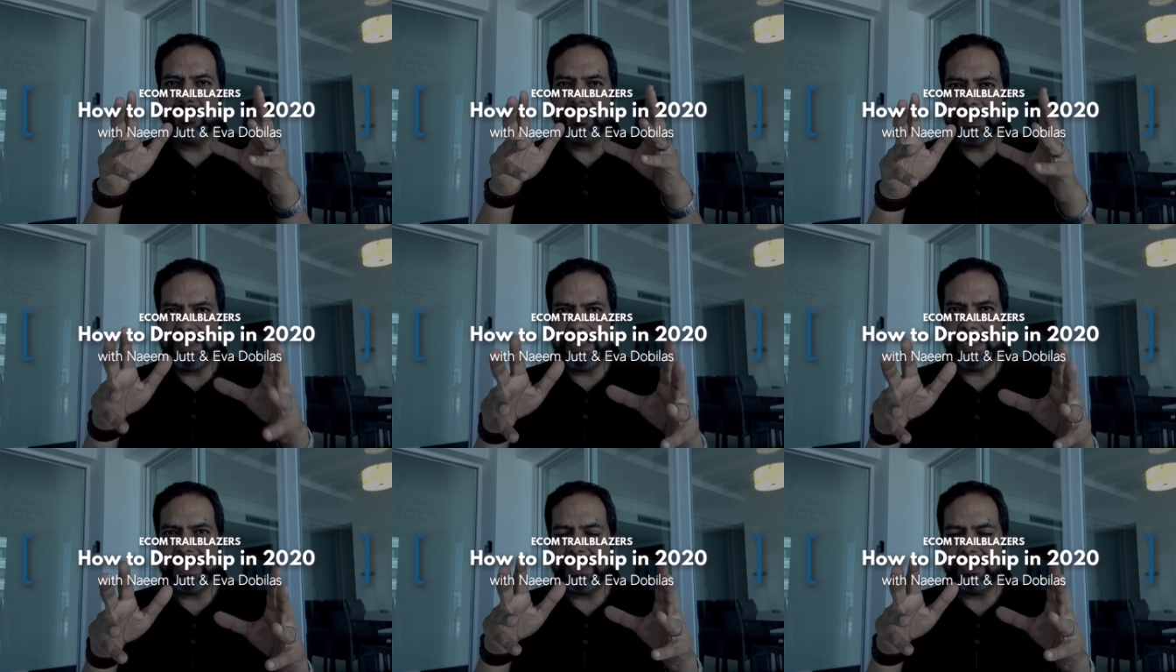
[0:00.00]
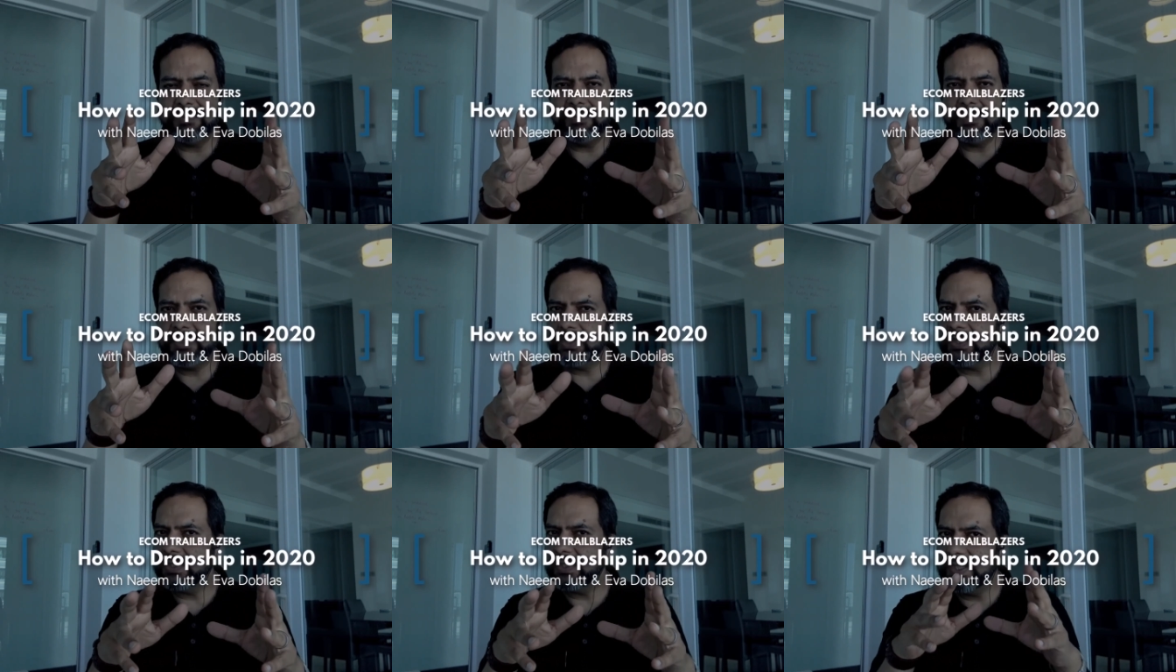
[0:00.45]
game.
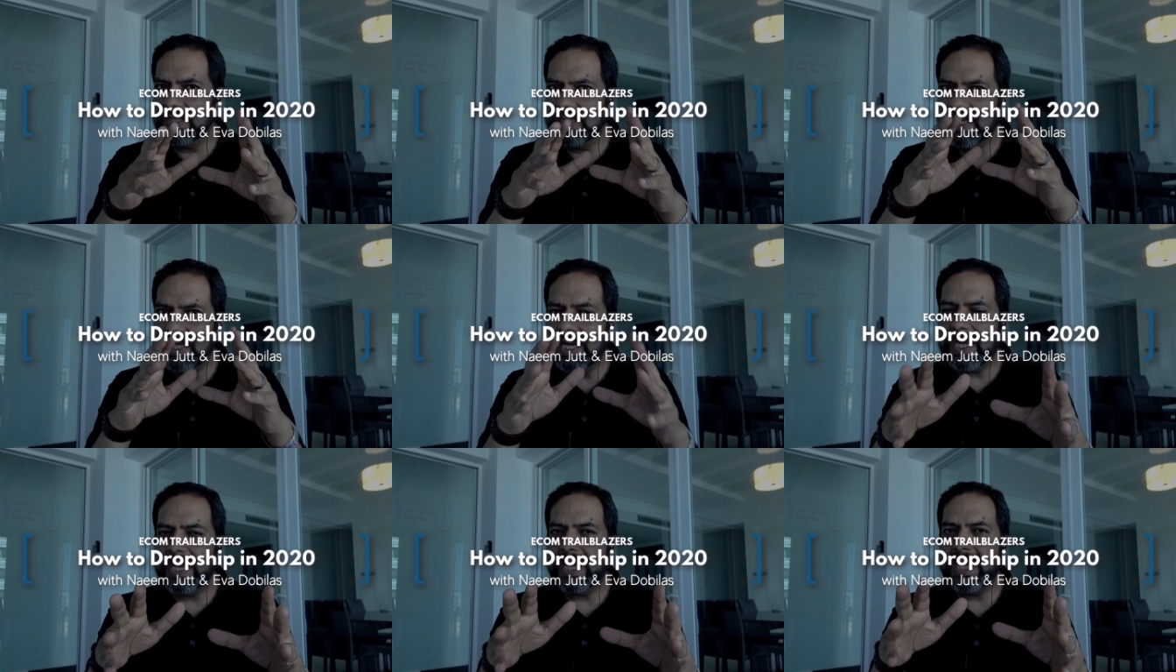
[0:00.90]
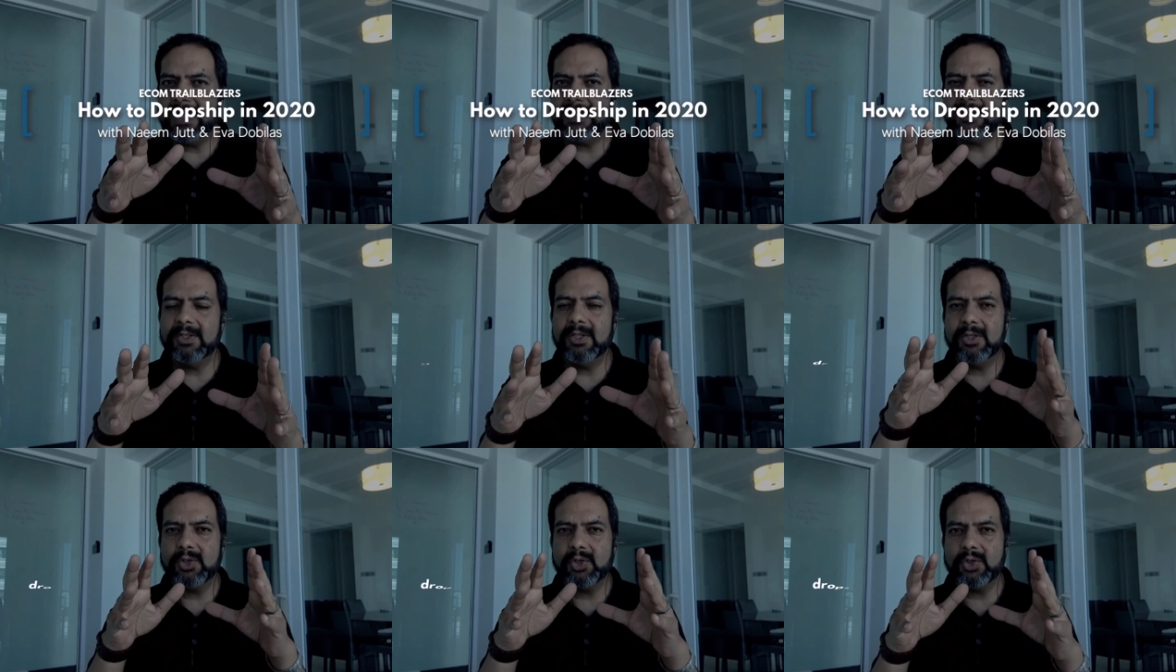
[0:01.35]
This is
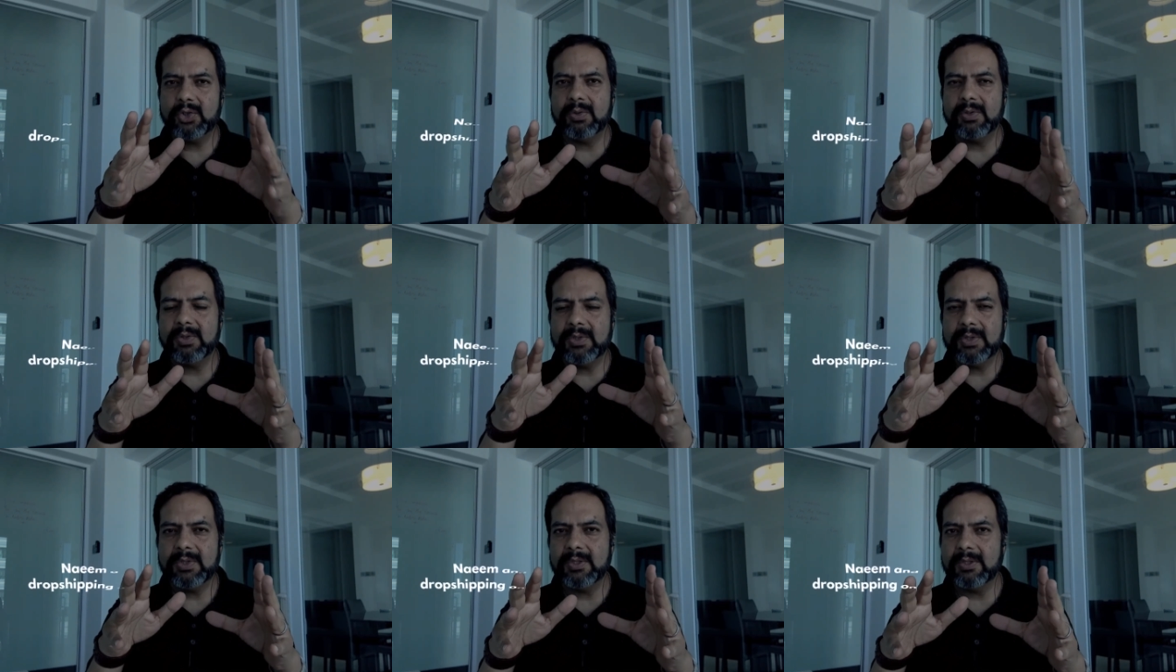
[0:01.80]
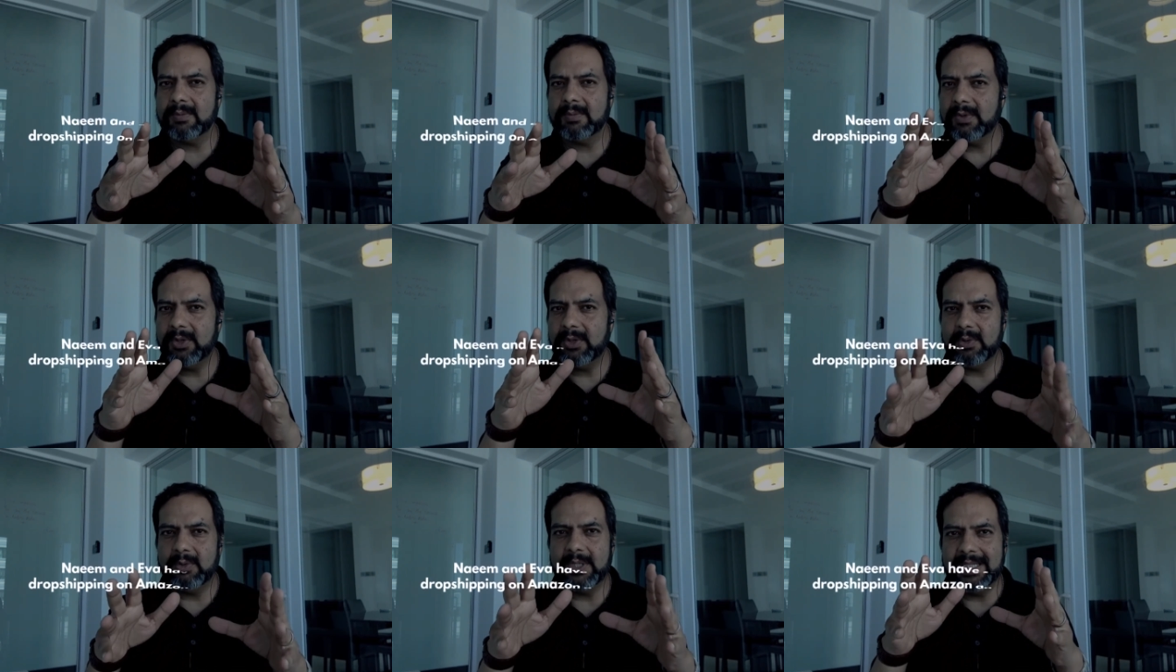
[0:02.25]
not a short-term
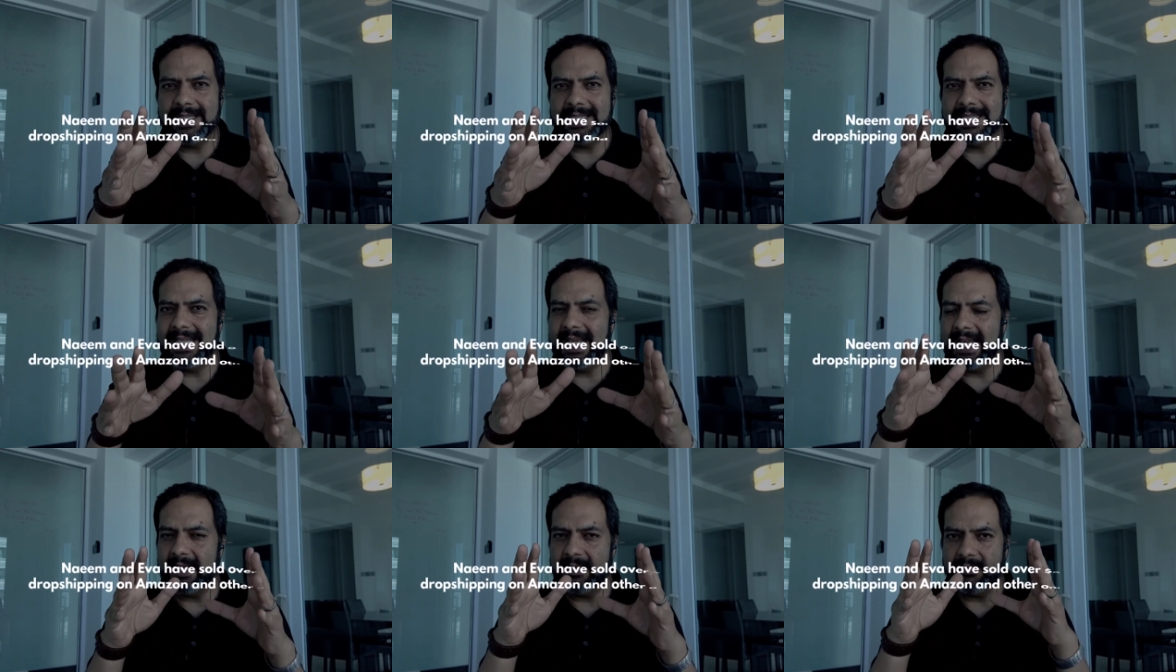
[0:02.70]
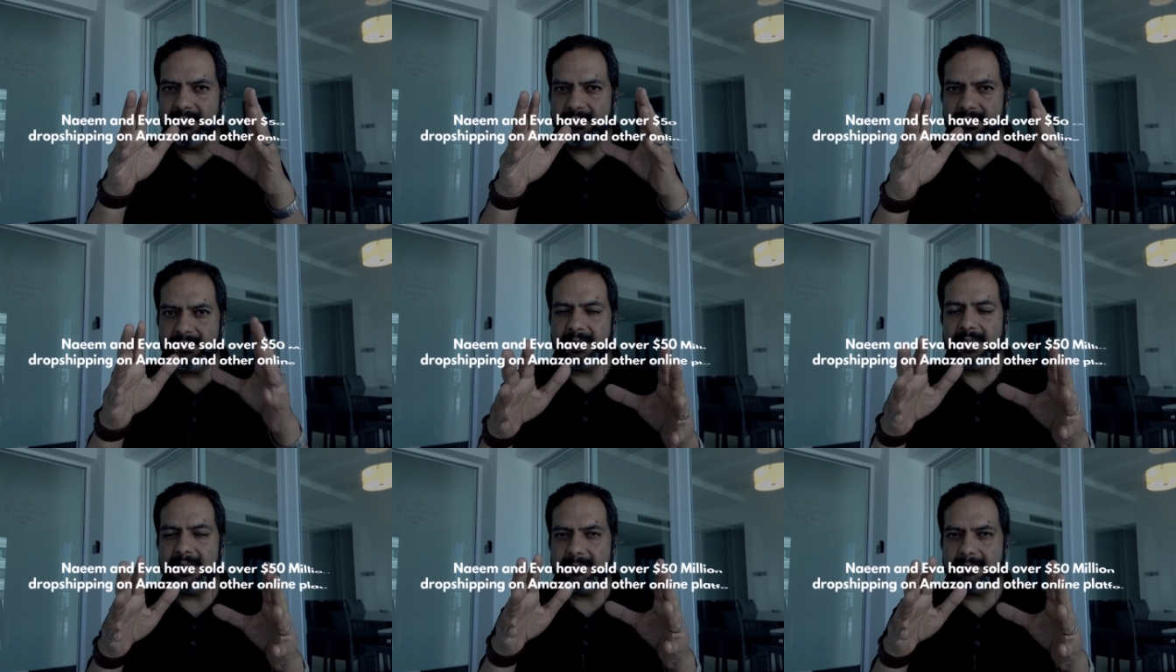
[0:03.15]
30-day
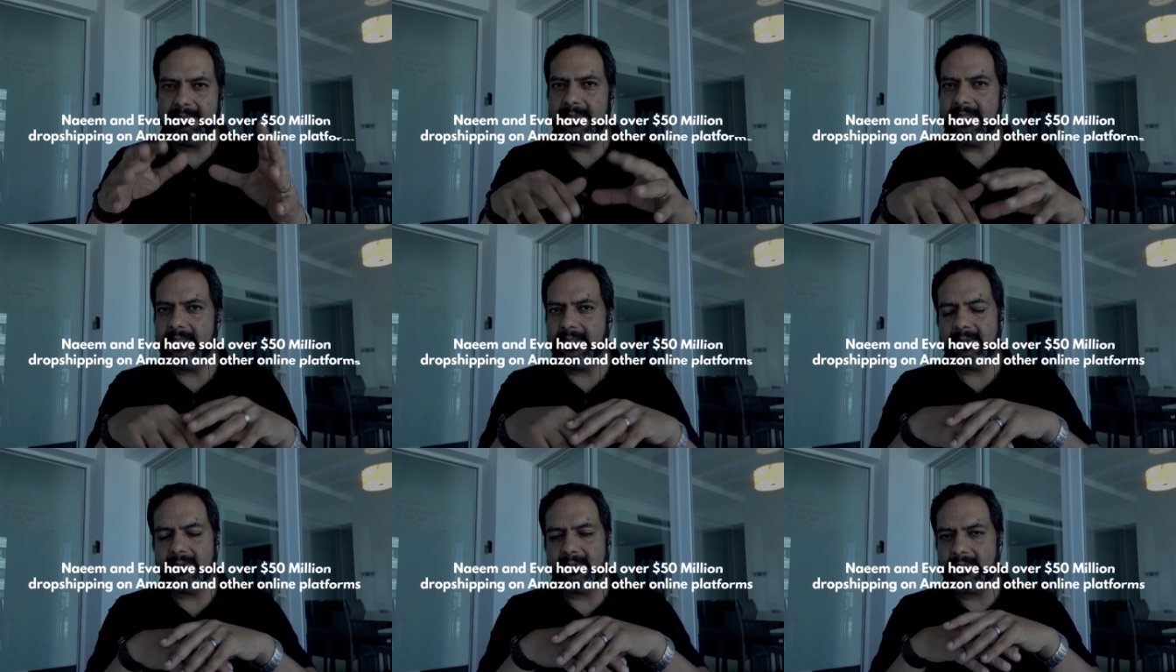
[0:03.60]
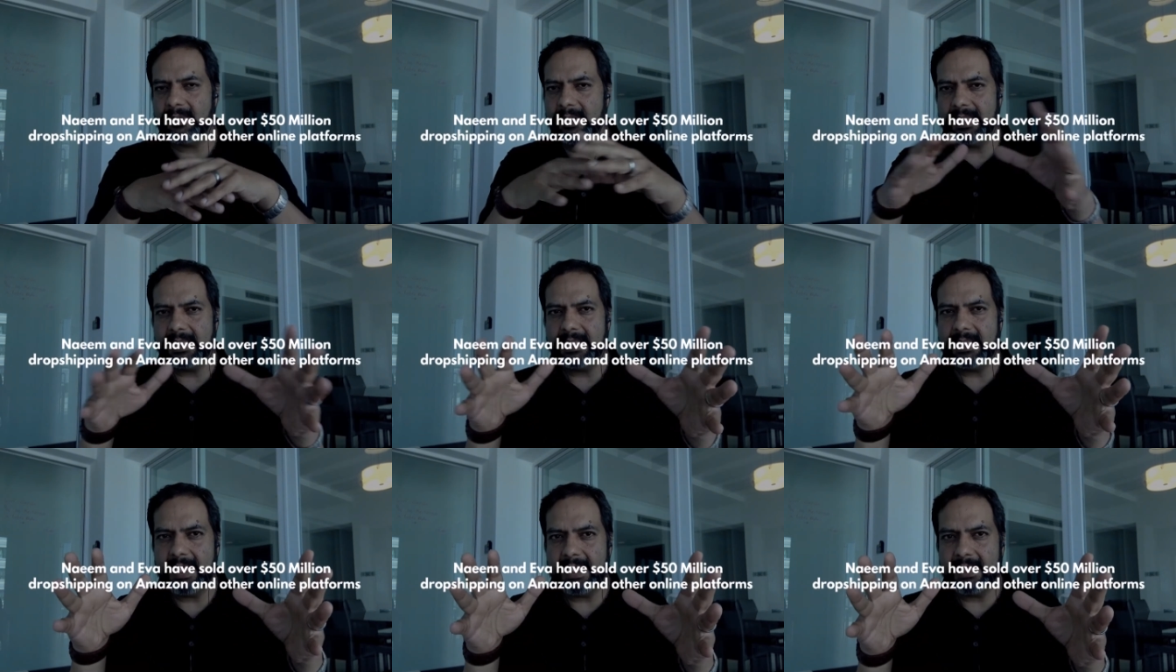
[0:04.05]
flip, 30
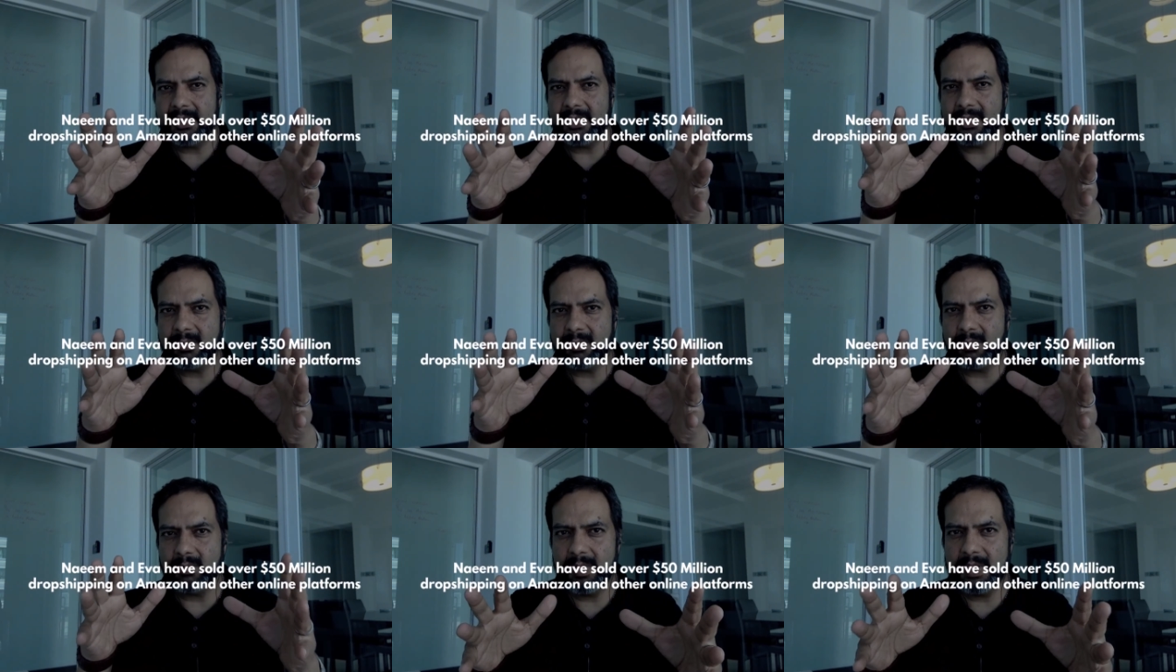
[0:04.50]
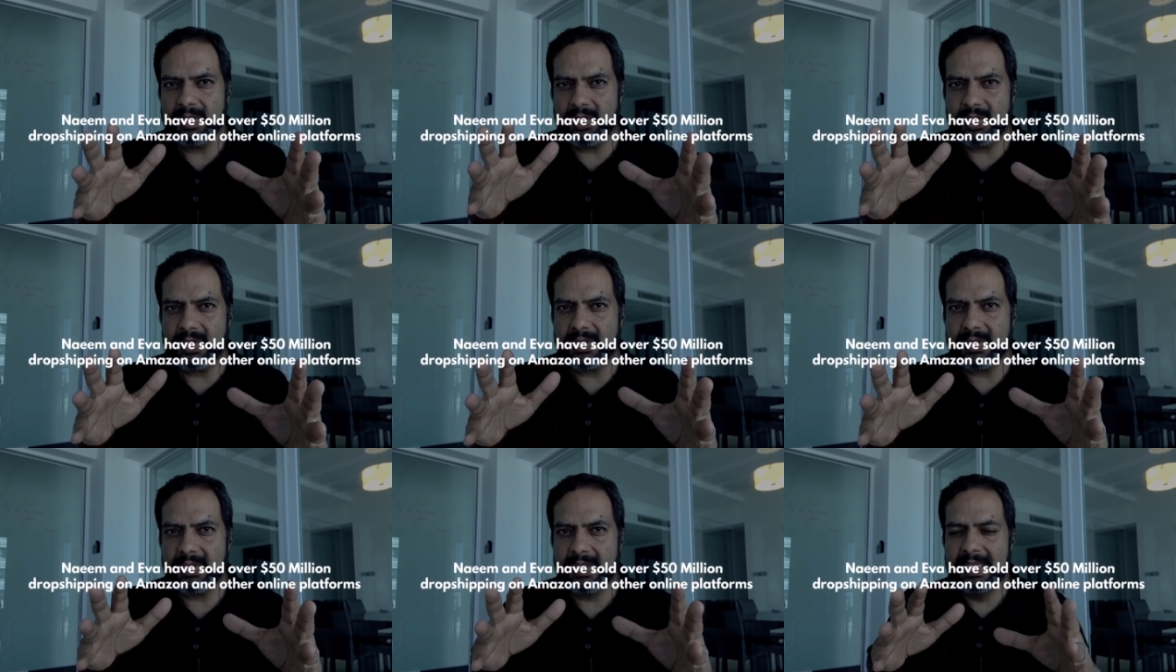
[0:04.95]
days to
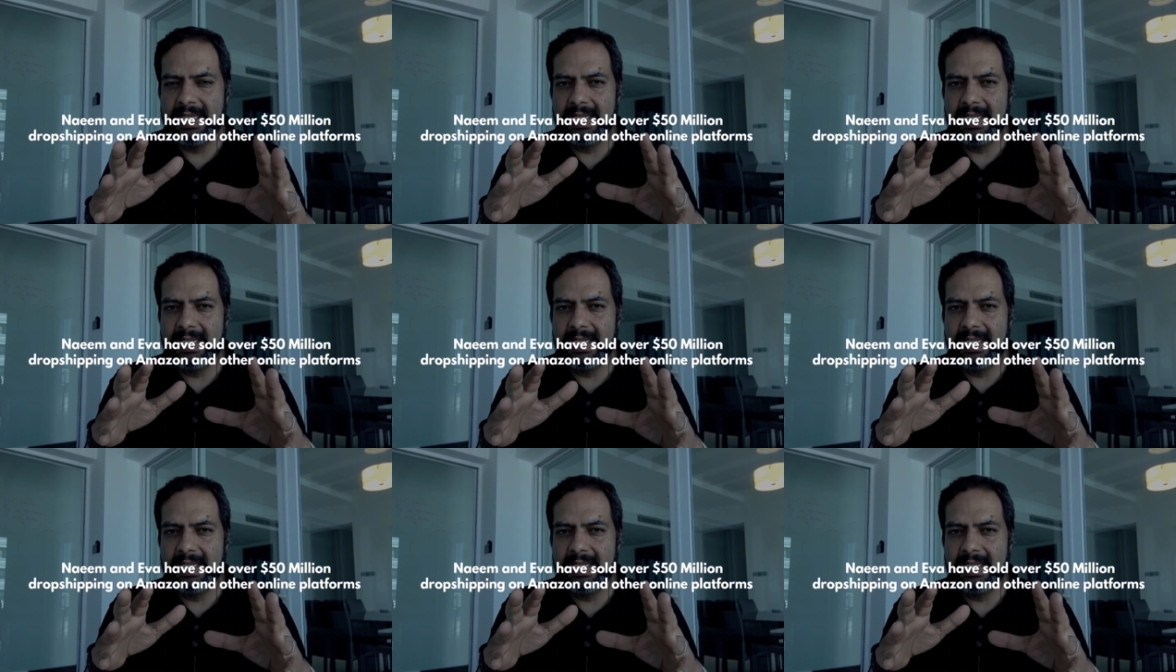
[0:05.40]
riches.